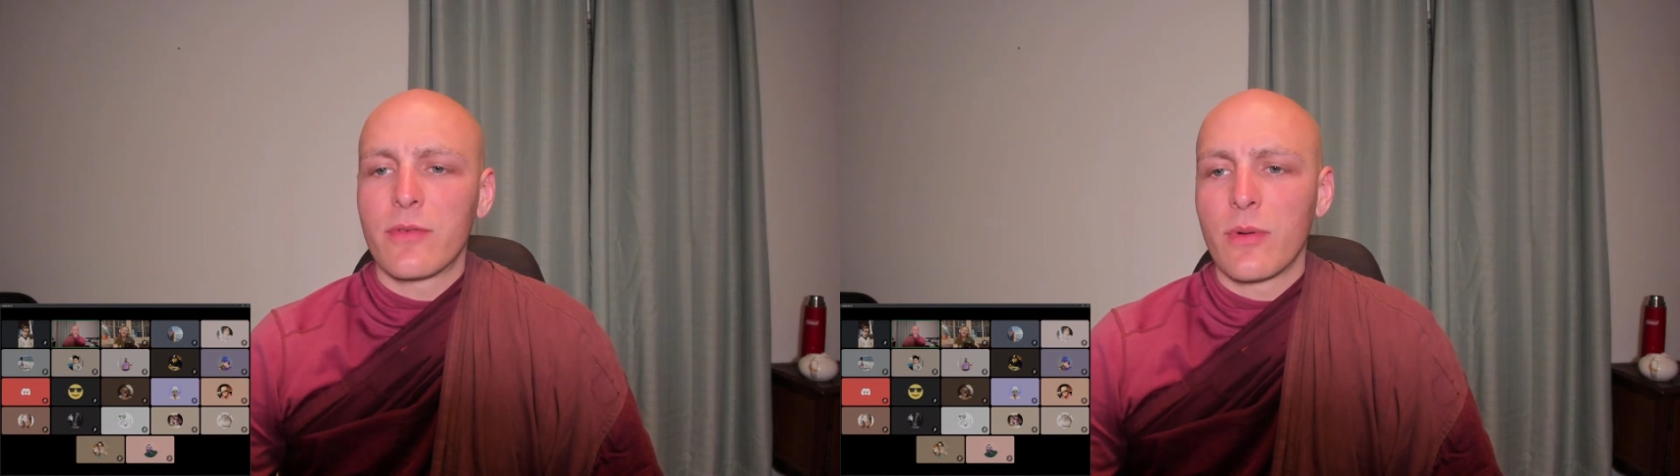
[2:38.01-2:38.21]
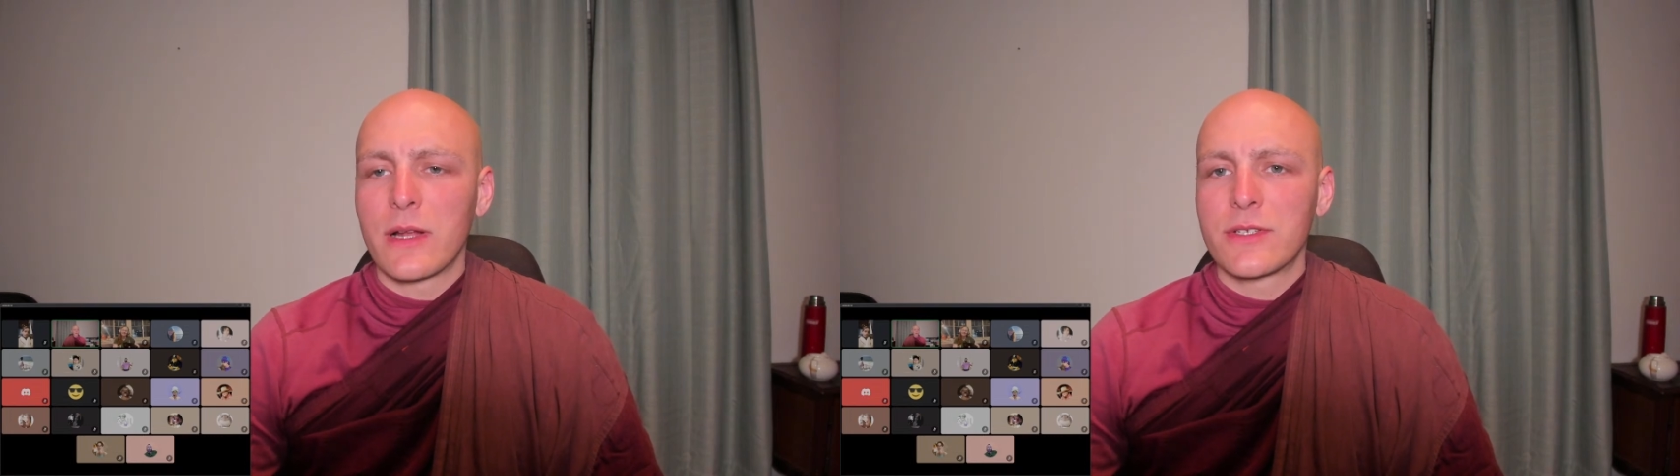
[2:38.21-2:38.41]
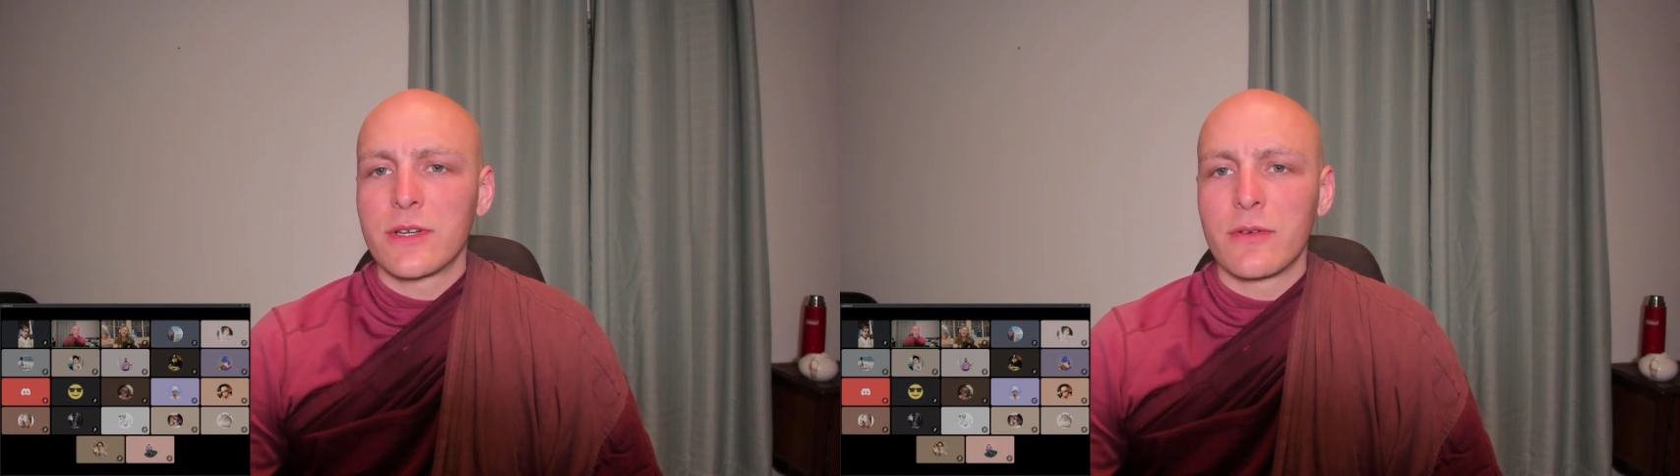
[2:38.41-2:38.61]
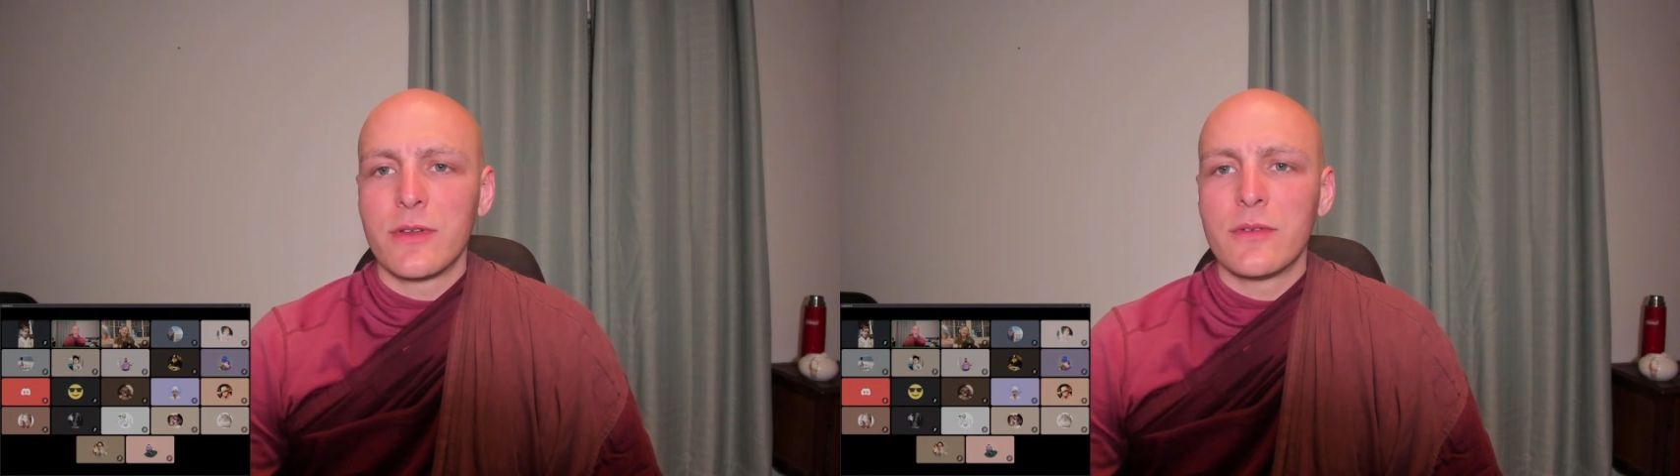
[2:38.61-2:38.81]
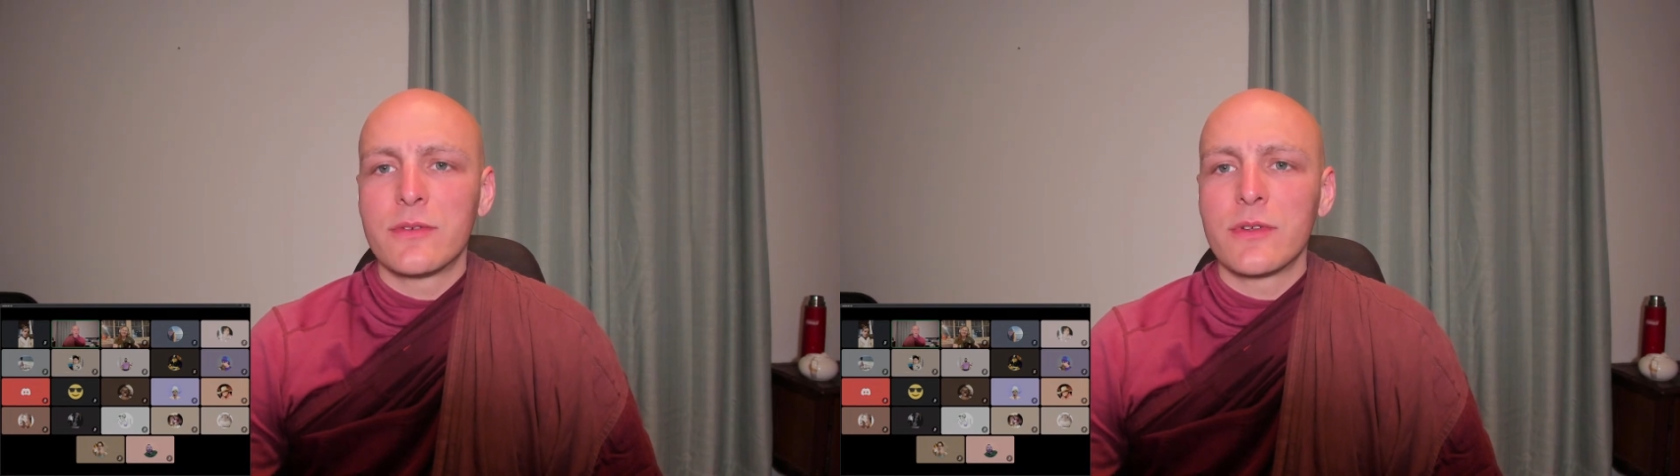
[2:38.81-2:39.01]
we're watching on
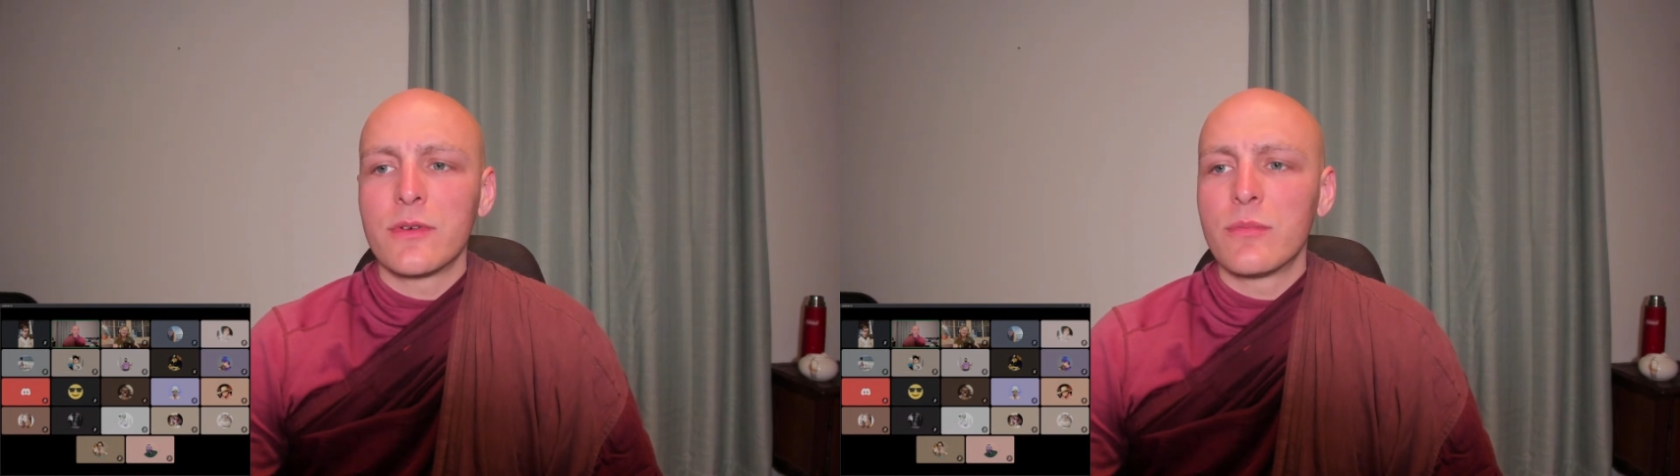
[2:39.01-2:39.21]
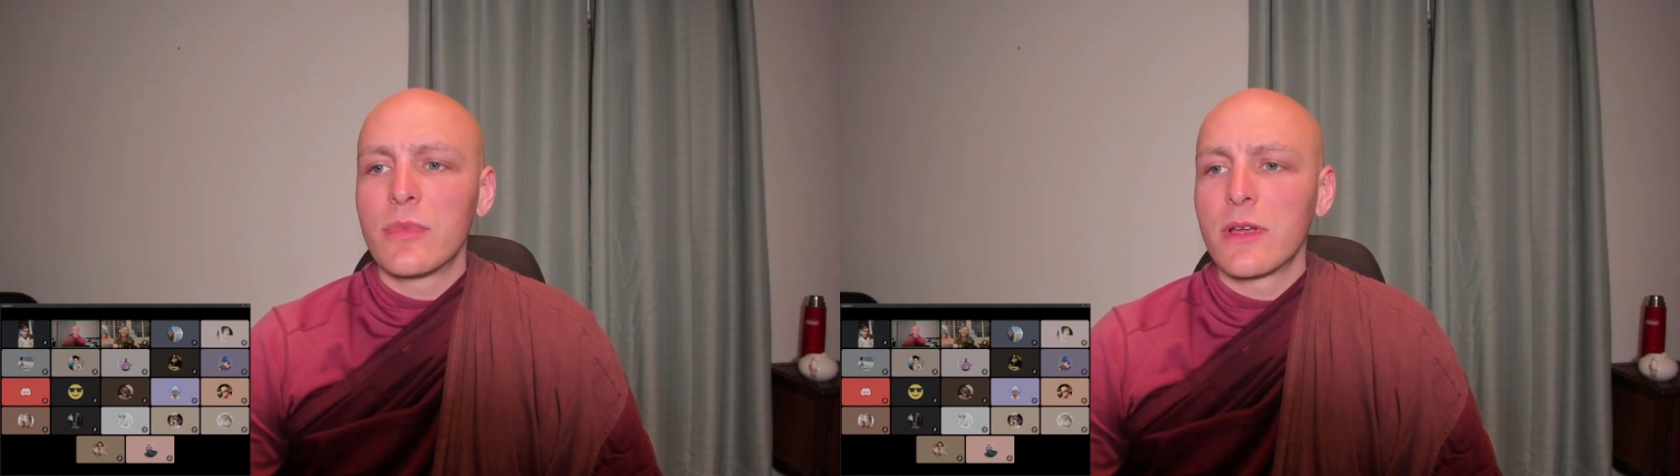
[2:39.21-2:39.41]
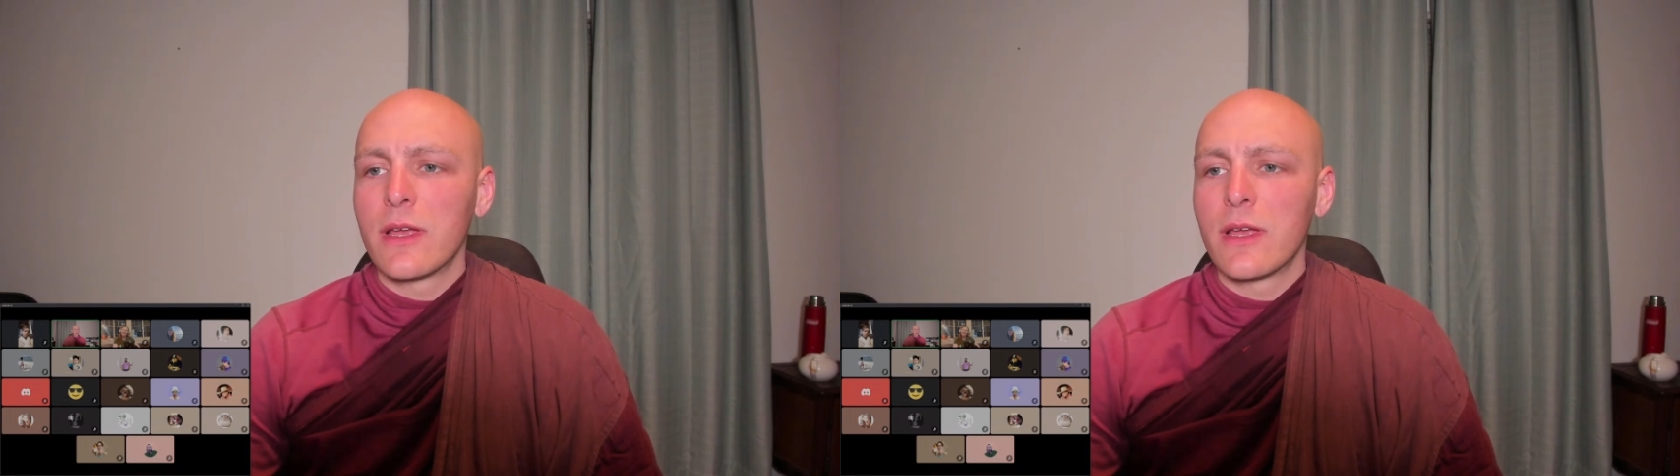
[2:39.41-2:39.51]
YouTube